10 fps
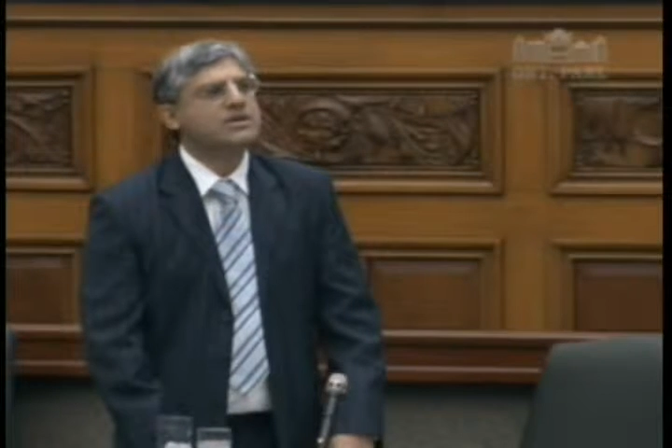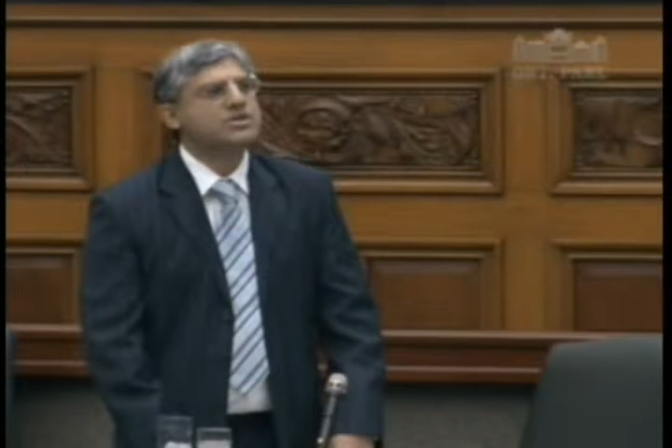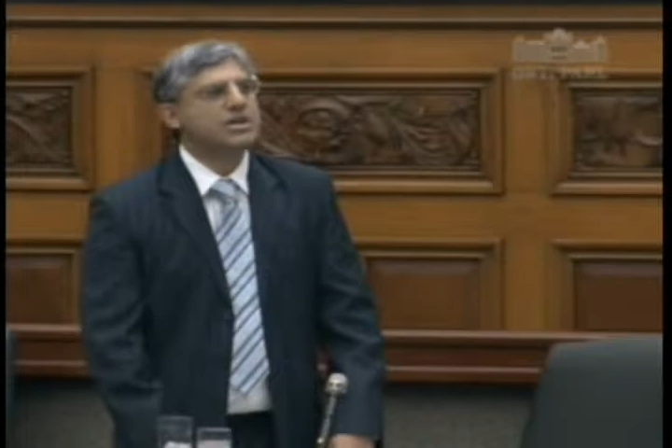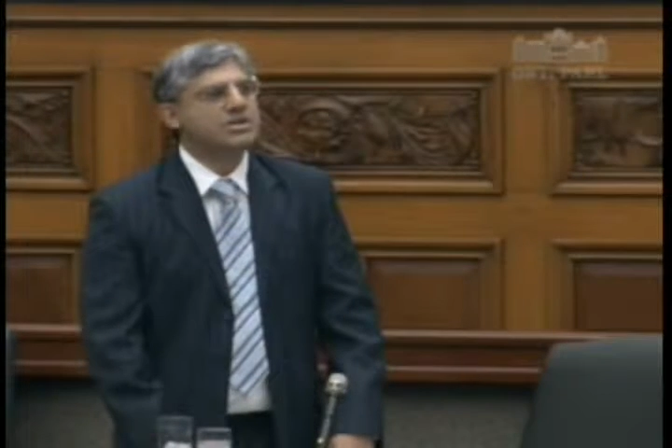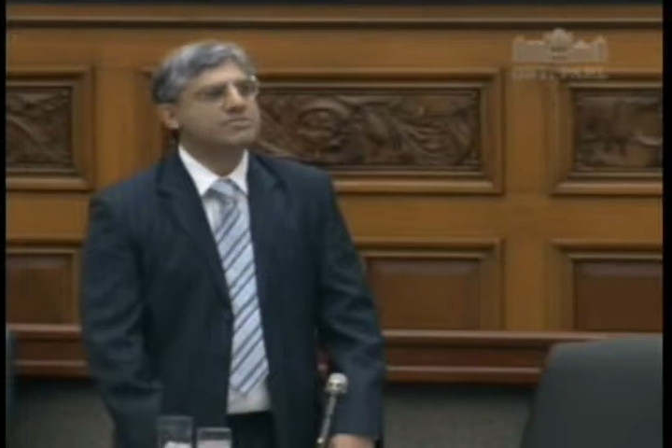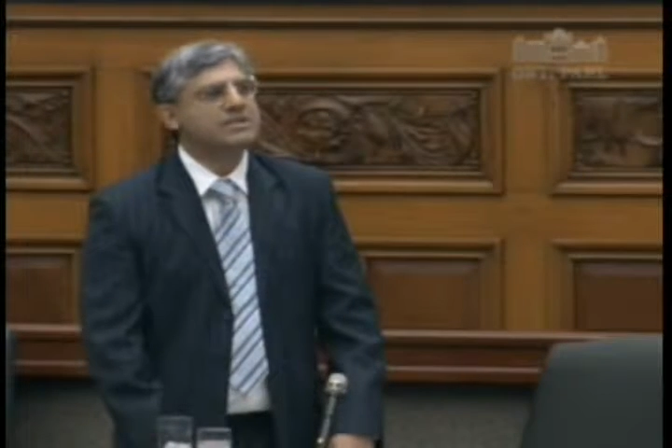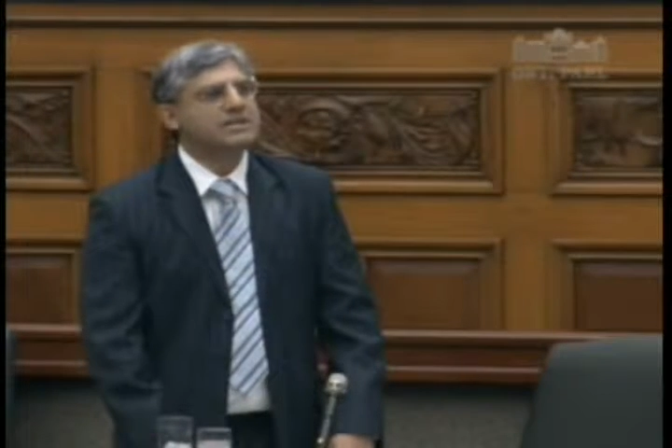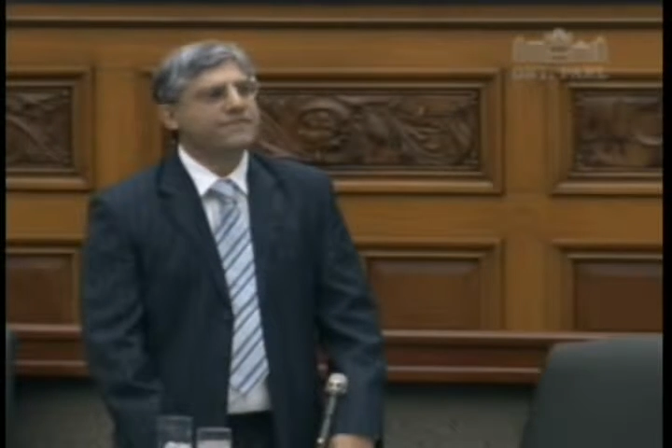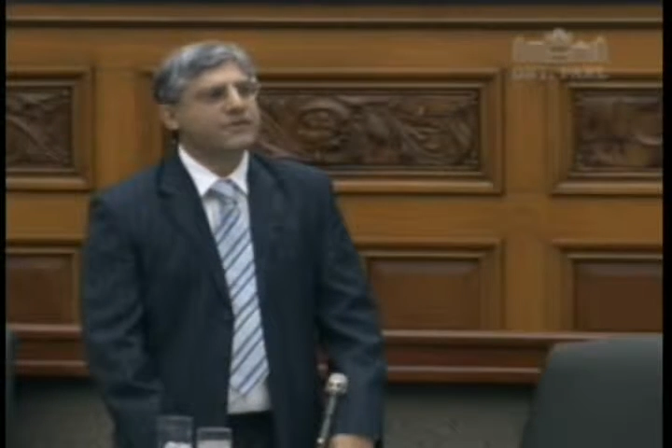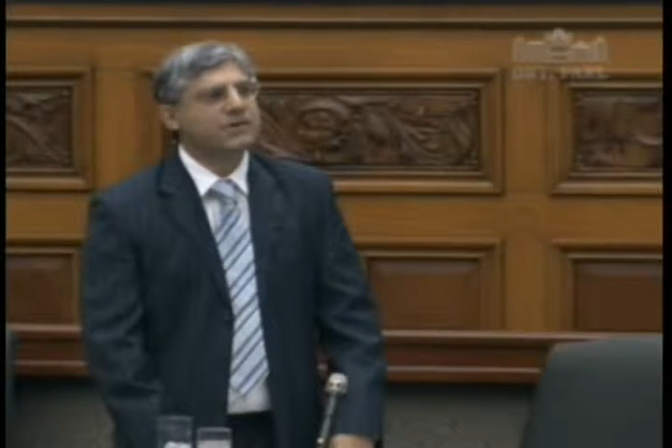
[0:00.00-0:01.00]

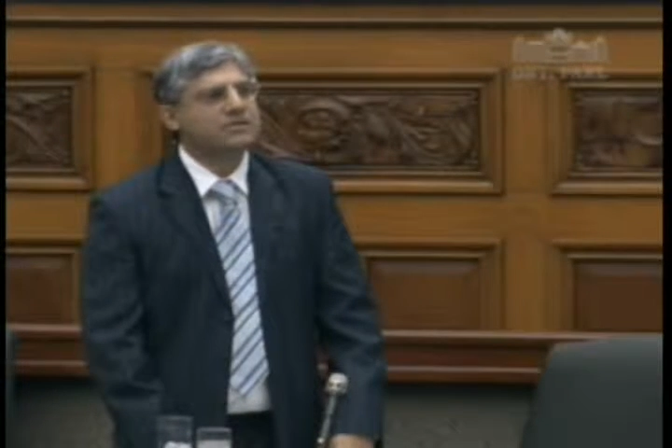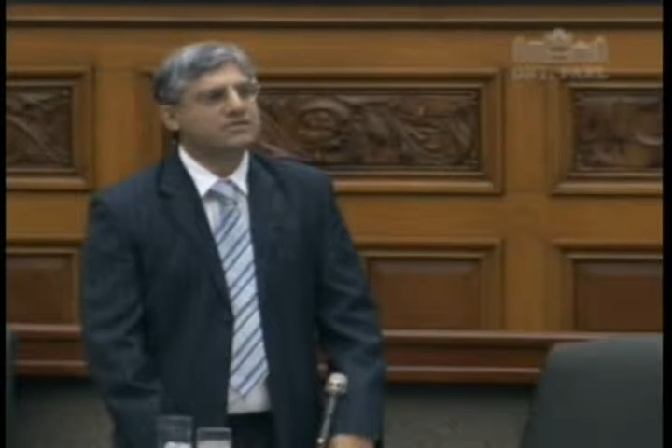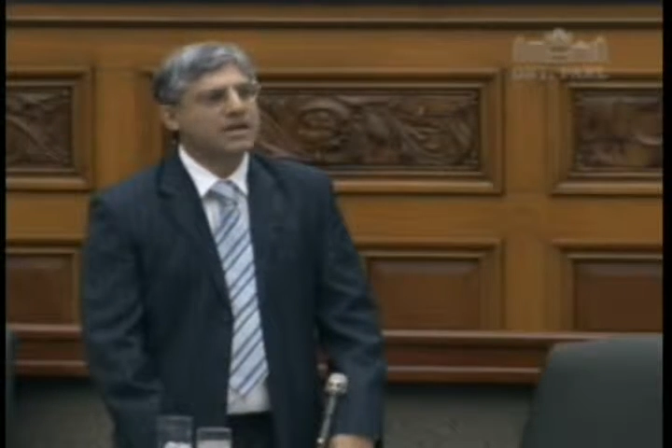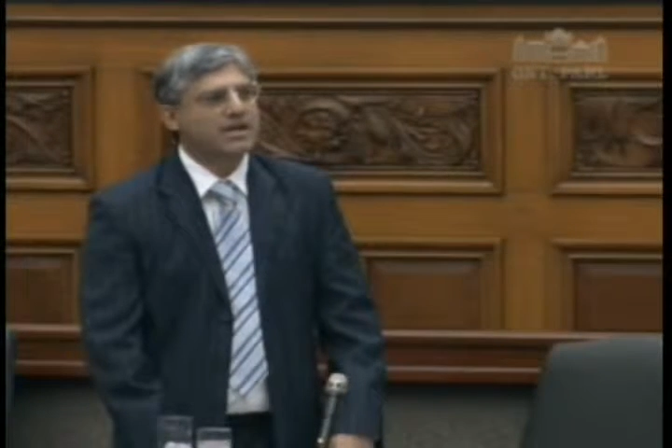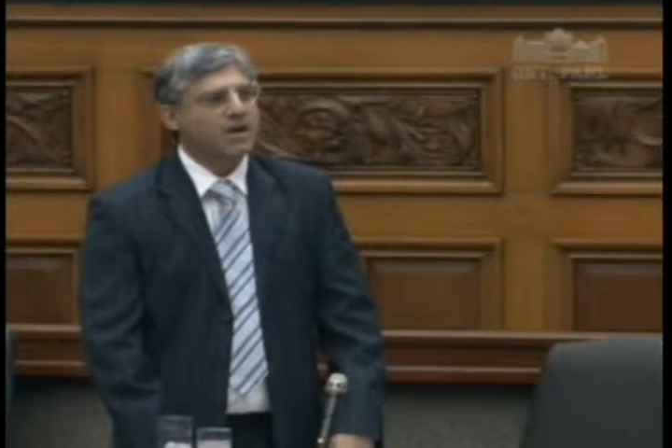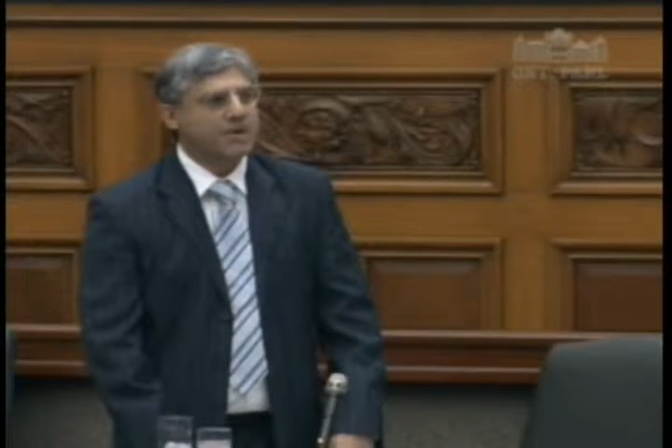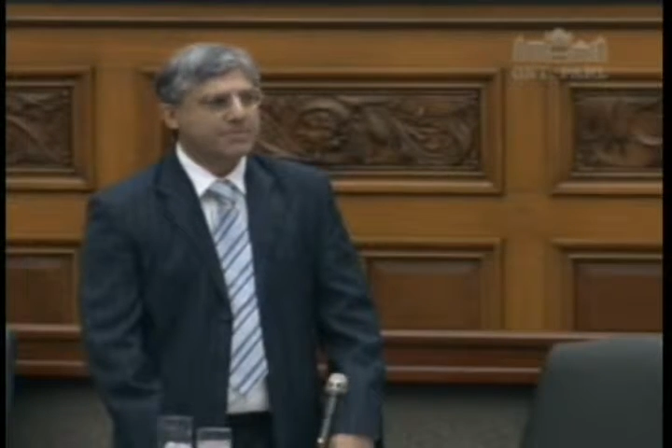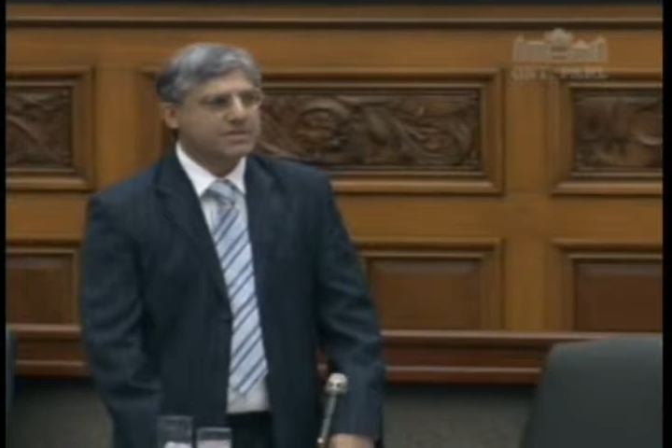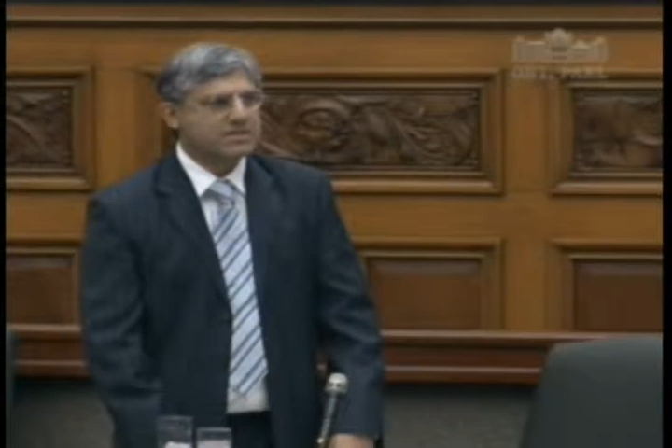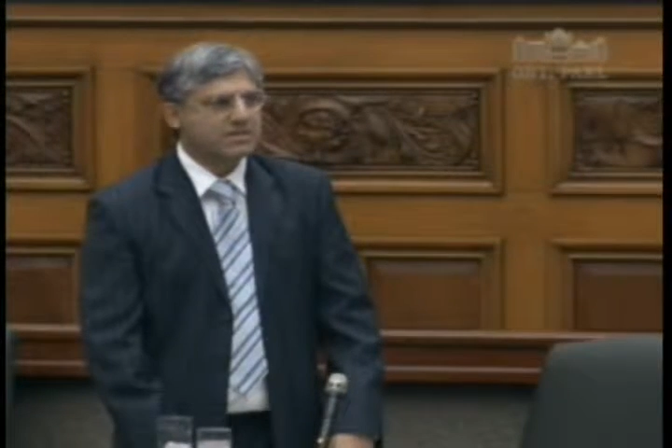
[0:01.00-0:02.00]
judgment difficult, and
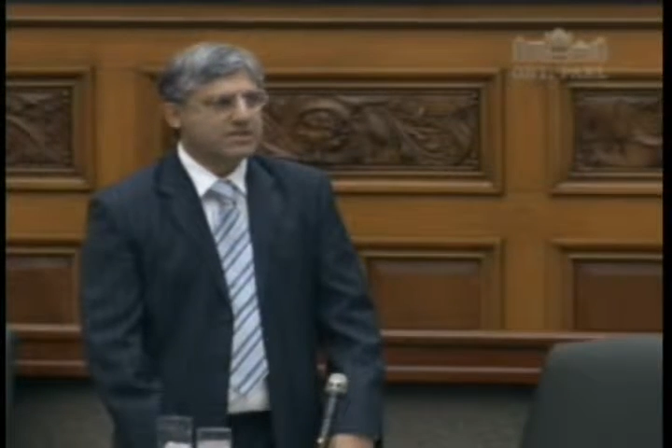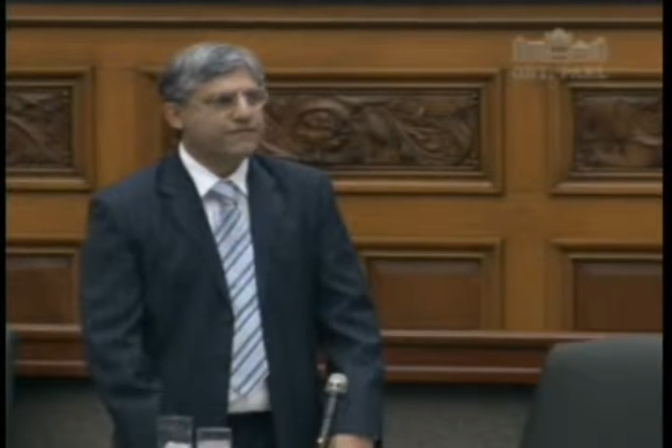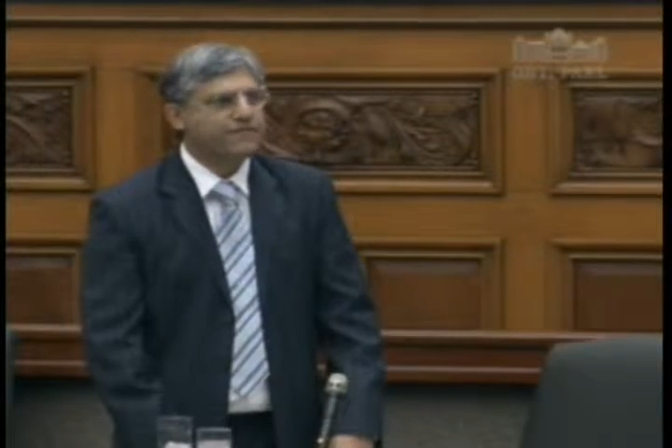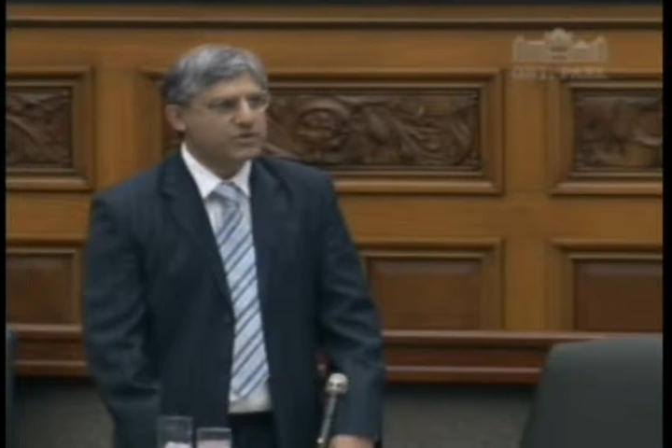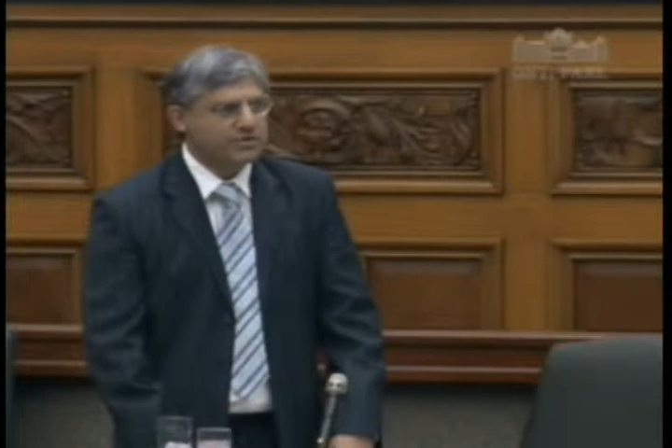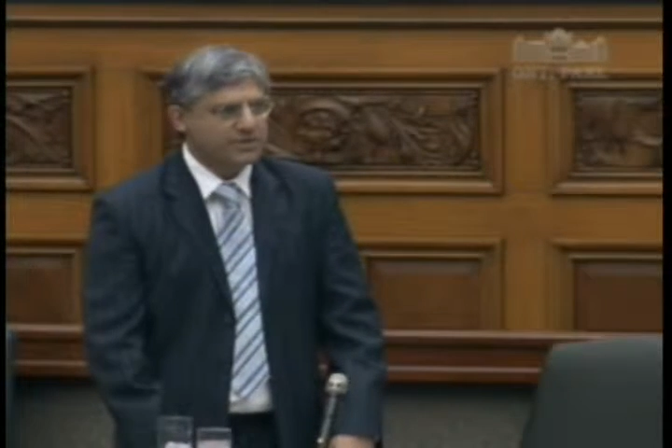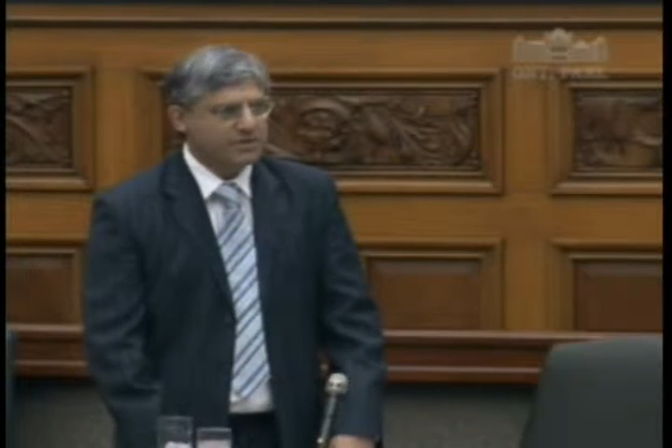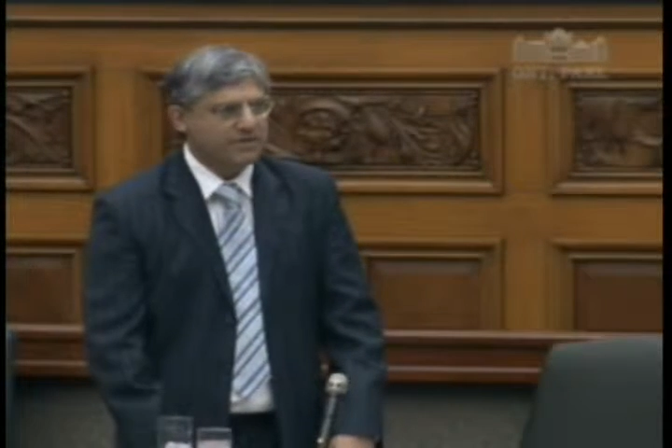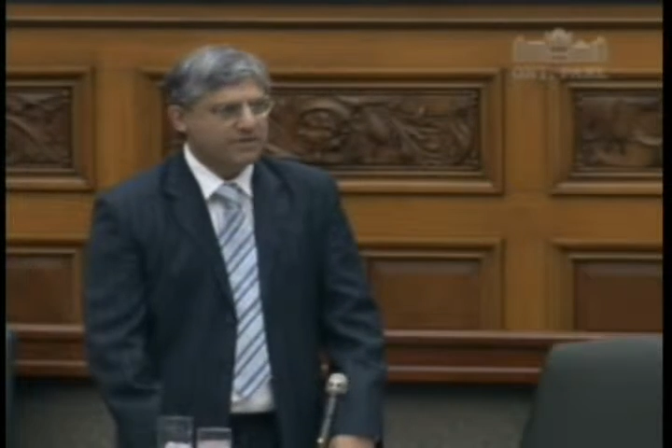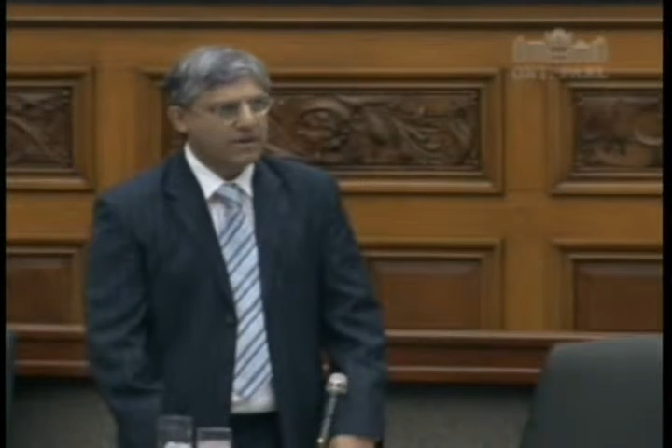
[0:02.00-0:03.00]
opportunity
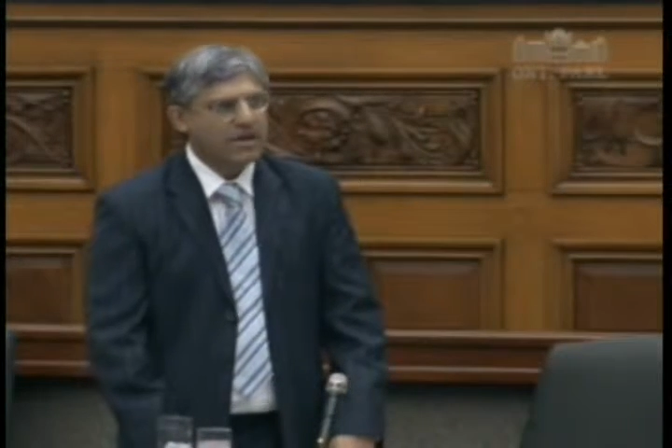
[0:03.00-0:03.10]
fugitive."